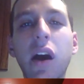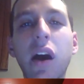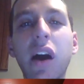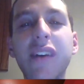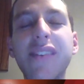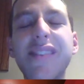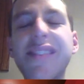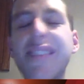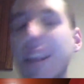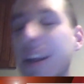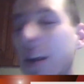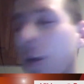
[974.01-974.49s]

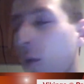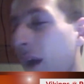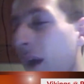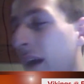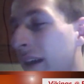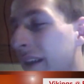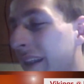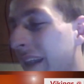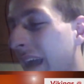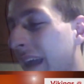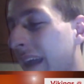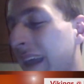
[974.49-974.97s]
stick
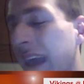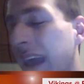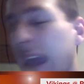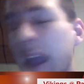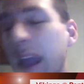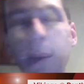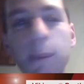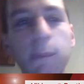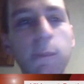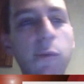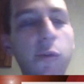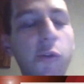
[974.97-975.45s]
around in that
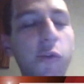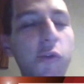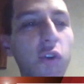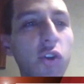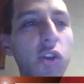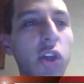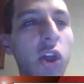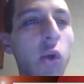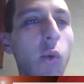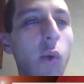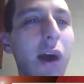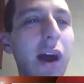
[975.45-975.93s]
game for a
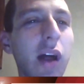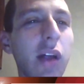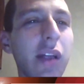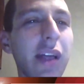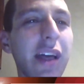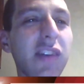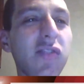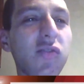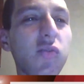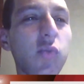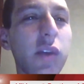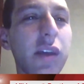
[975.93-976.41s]
little while
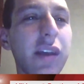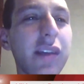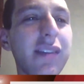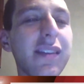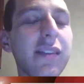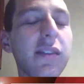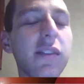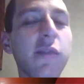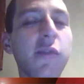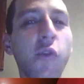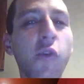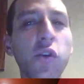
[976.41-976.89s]
last week.
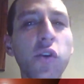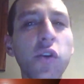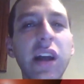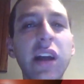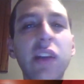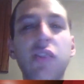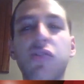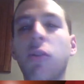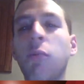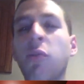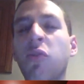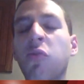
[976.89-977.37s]
The
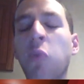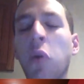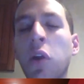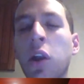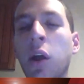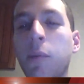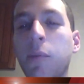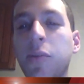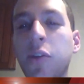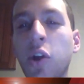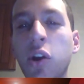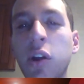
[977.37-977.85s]
49ers almost put
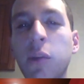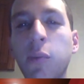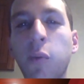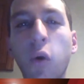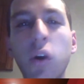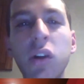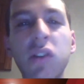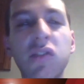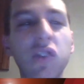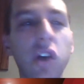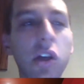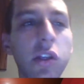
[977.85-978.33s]
up 30
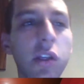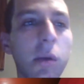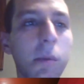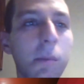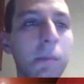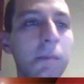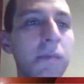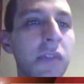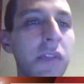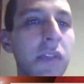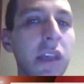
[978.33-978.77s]
points on them.